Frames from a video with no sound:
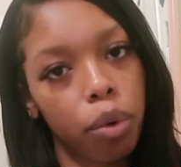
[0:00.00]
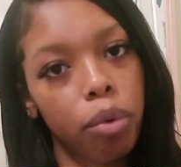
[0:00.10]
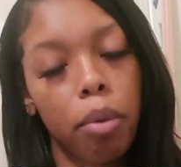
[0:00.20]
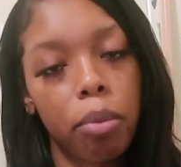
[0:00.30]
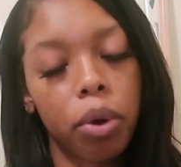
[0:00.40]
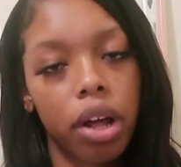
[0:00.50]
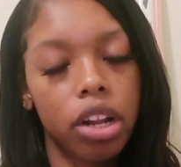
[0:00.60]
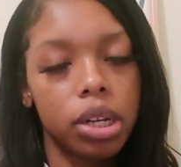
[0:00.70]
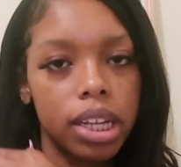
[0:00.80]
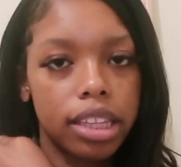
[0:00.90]
rainbow
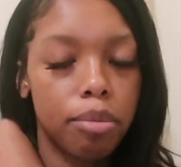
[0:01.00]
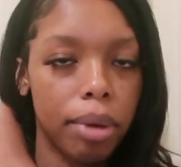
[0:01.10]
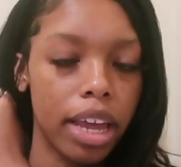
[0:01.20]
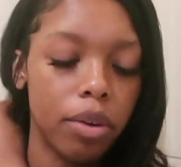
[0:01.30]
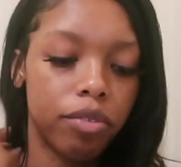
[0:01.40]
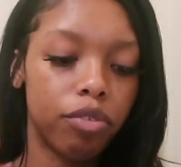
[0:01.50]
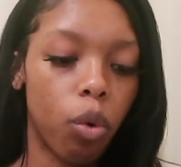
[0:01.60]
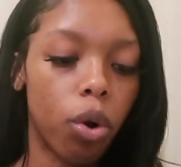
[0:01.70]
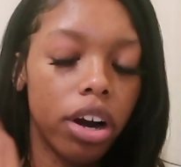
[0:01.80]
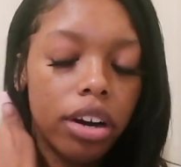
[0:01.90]
colors, the main
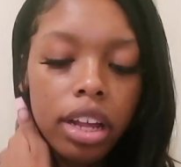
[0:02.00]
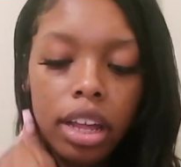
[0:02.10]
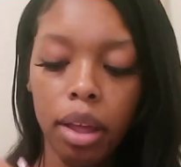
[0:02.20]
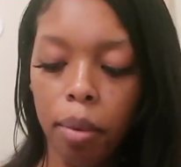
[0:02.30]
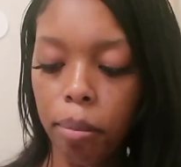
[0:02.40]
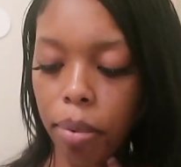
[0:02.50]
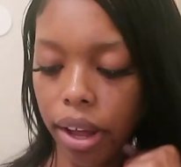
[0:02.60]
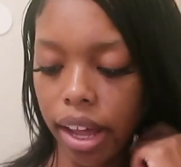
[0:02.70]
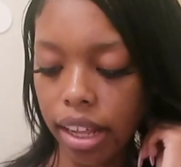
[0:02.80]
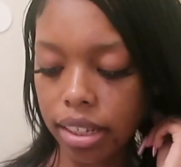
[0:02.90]
4,
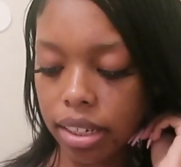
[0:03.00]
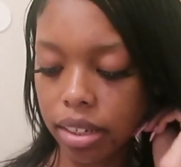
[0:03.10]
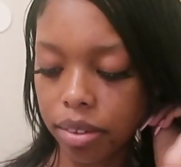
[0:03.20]
but